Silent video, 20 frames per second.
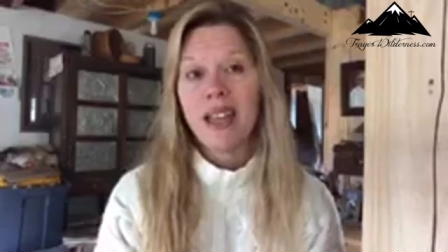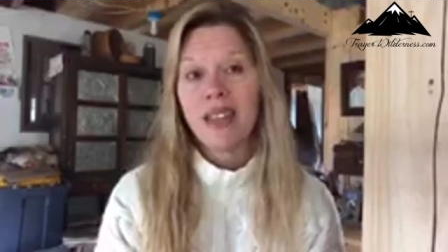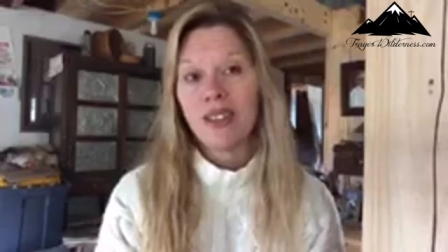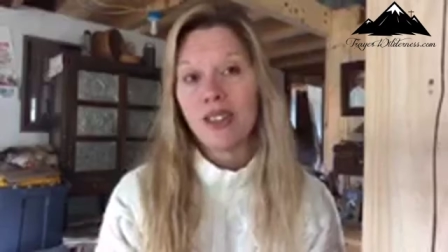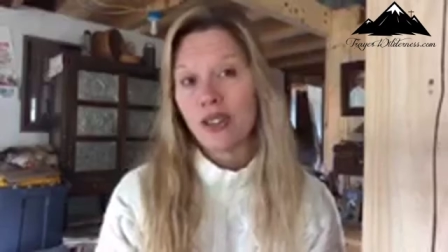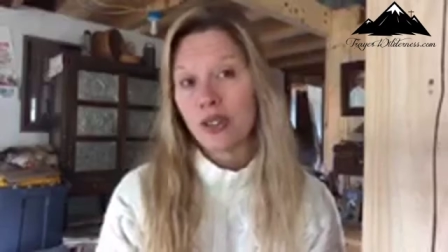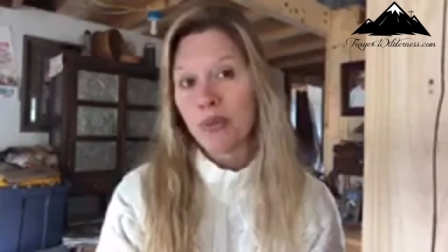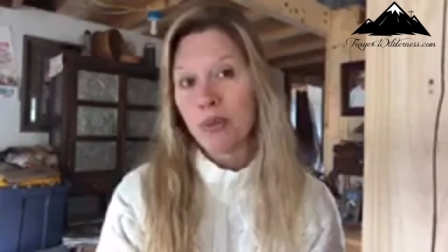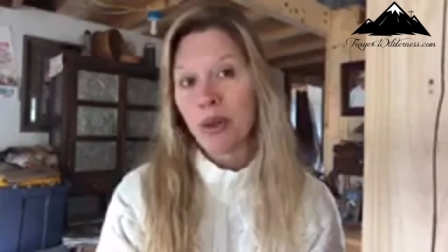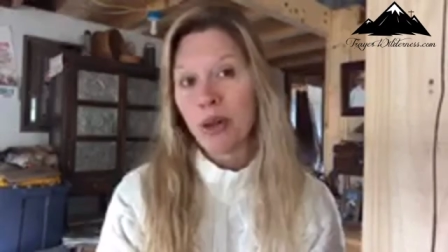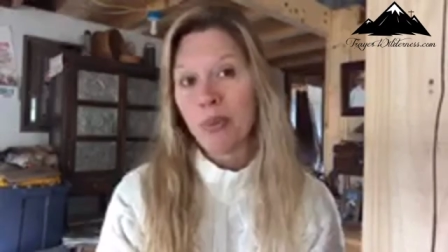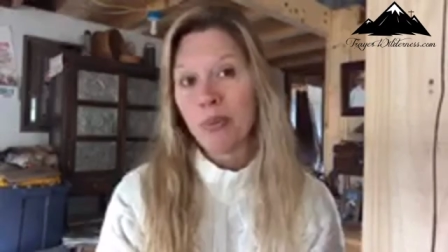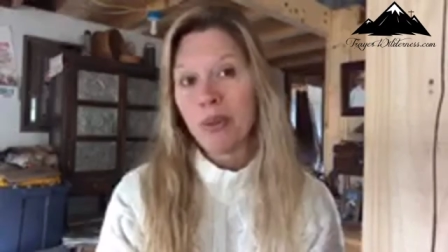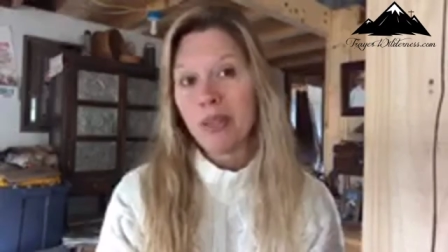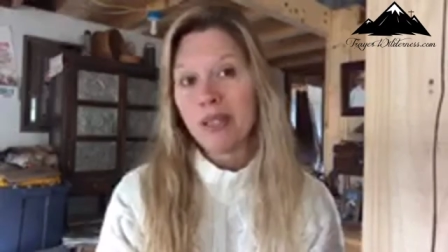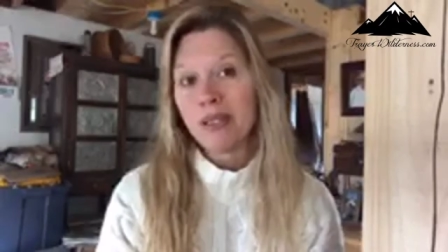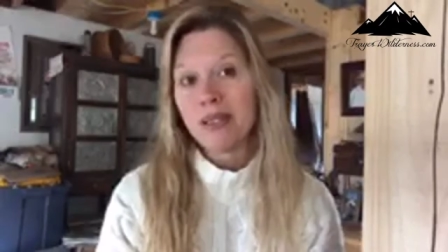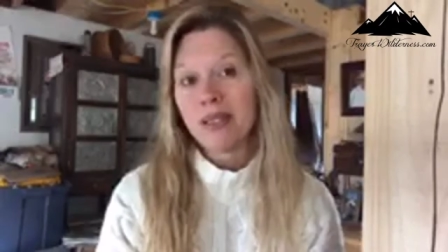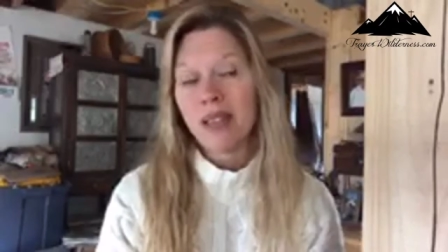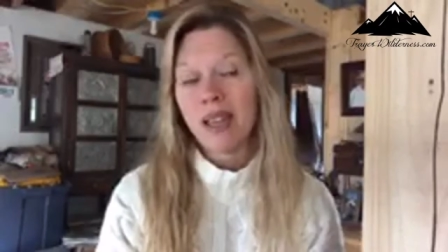and there's
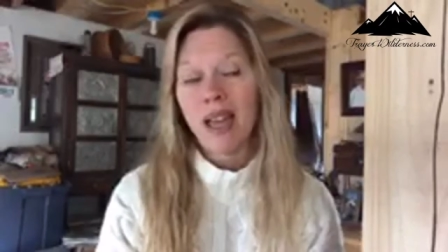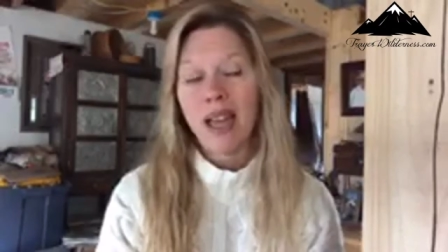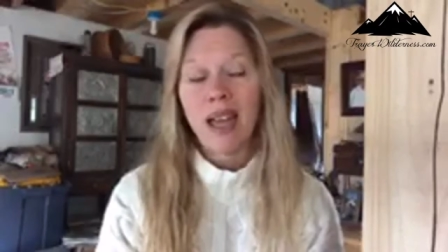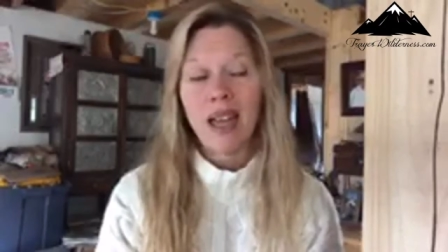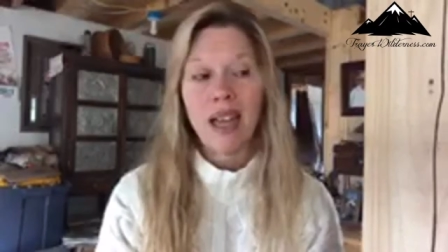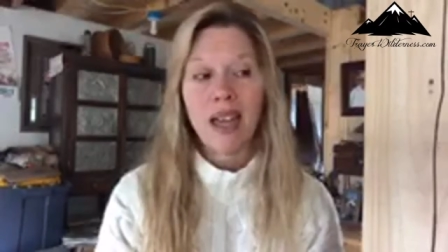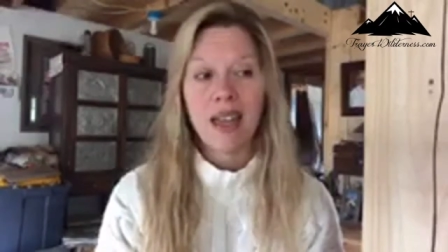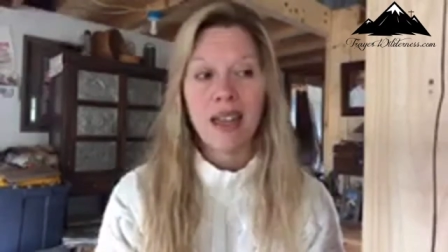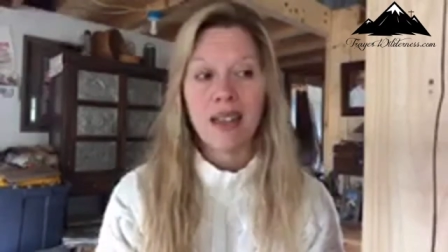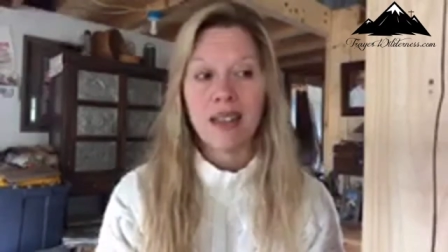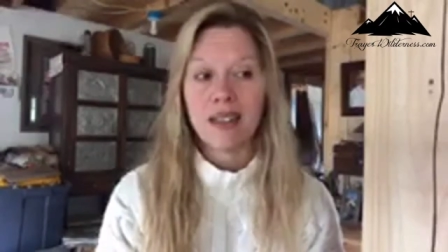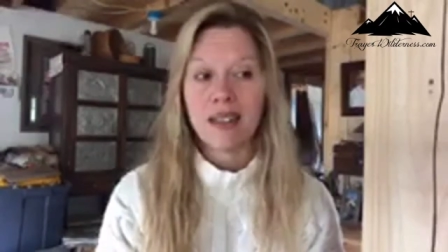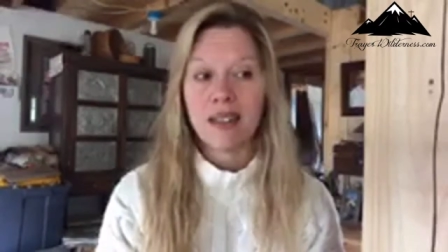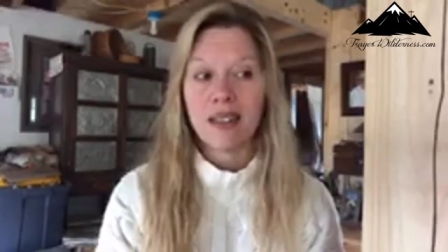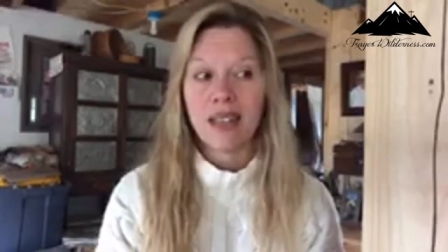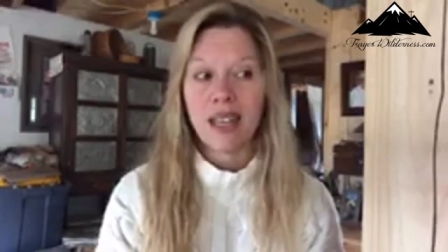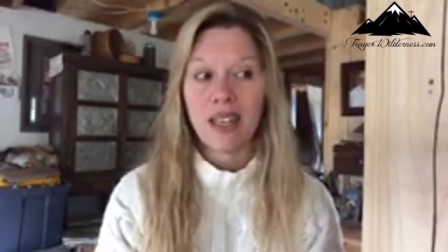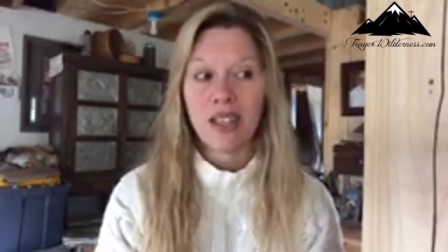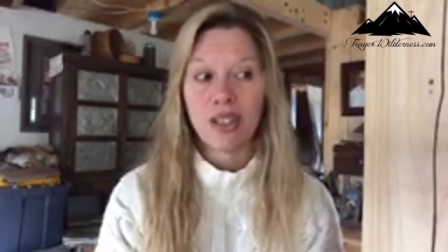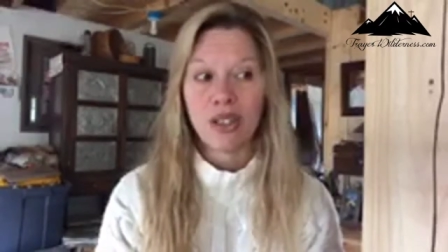purpose
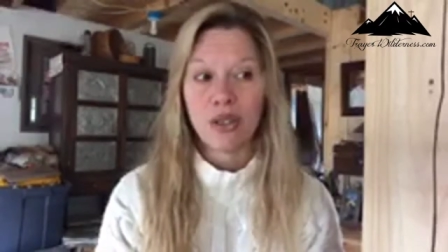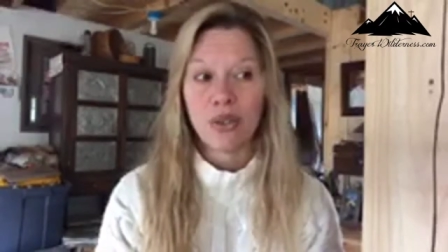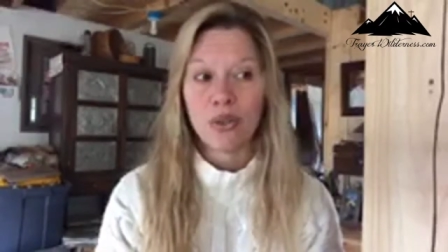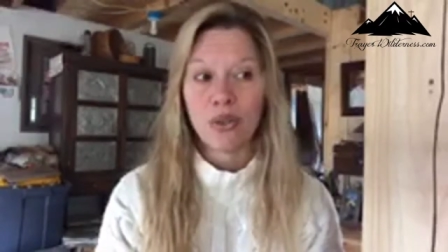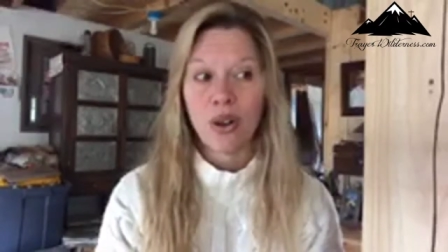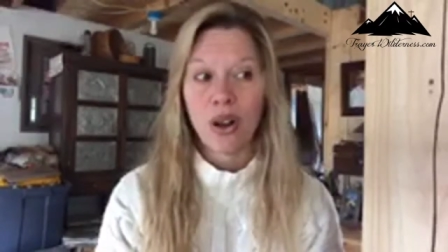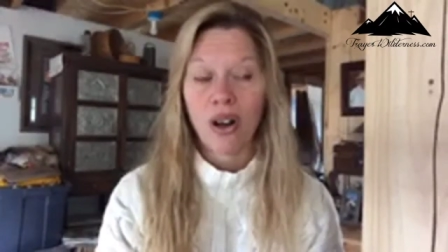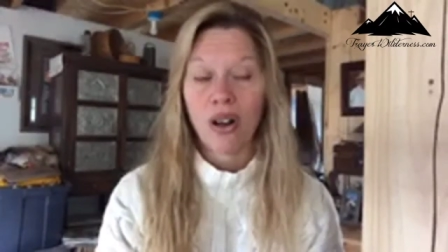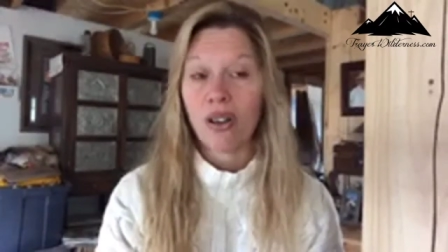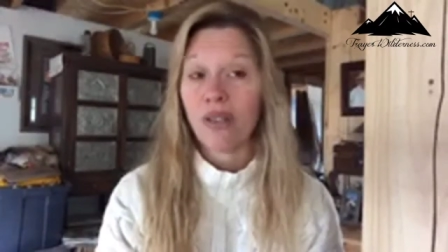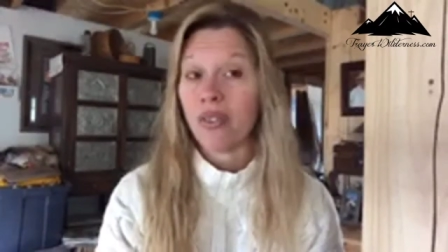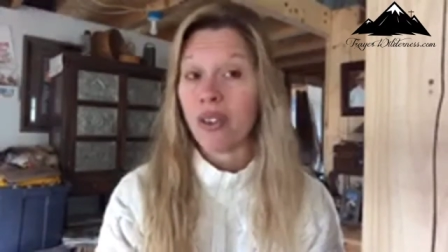and that you are